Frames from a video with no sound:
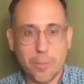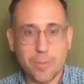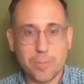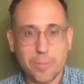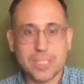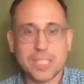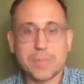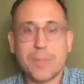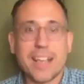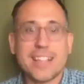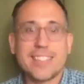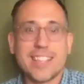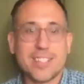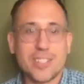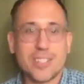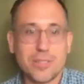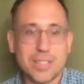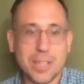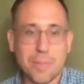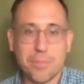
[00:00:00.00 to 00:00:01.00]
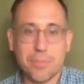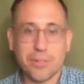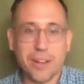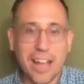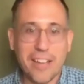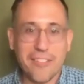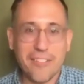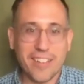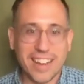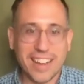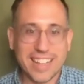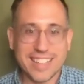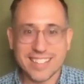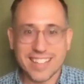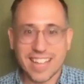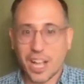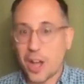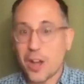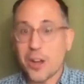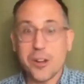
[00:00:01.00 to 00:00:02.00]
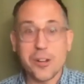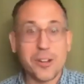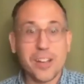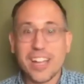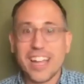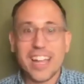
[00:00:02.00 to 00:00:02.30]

know, space that's usually private. It's like, oh,